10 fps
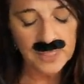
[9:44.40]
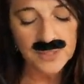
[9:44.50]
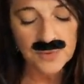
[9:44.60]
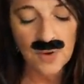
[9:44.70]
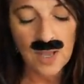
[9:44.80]

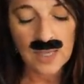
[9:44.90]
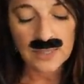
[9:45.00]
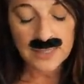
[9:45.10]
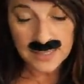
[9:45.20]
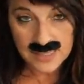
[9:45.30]
So
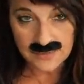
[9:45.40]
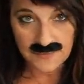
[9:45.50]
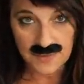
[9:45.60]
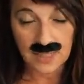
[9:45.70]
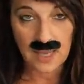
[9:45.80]
this
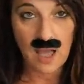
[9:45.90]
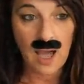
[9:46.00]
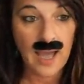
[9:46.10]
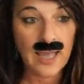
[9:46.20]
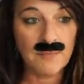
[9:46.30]
evening,
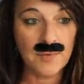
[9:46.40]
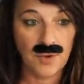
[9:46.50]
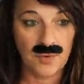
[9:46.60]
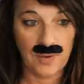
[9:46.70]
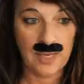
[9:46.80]
I'm
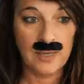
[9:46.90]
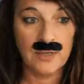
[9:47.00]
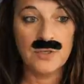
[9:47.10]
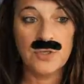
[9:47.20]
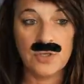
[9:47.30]
going
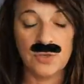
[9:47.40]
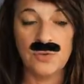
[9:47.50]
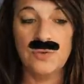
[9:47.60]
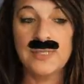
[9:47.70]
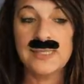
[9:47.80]

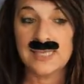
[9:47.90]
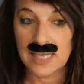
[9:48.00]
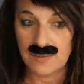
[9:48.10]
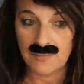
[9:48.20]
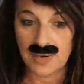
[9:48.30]
to
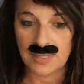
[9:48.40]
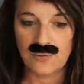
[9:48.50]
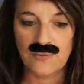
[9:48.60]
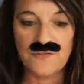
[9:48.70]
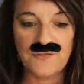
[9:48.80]
celebrate,
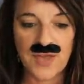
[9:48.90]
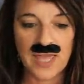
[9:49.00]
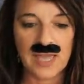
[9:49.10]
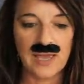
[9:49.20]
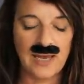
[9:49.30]
to
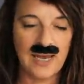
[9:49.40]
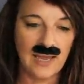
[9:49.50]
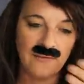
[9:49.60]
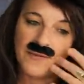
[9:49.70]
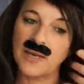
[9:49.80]
faire
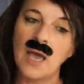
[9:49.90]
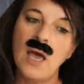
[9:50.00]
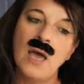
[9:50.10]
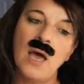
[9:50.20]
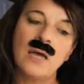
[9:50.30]
la fête.
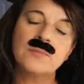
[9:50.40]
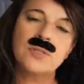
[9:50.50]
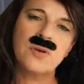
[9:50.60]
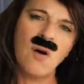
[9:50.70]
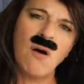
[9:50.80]
I'm
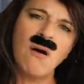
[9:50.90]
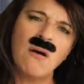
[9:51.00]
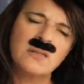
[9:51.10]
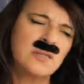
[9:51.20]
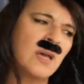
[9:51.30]
too
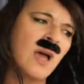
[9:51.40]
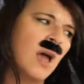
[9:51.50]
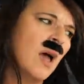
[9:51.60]
hot.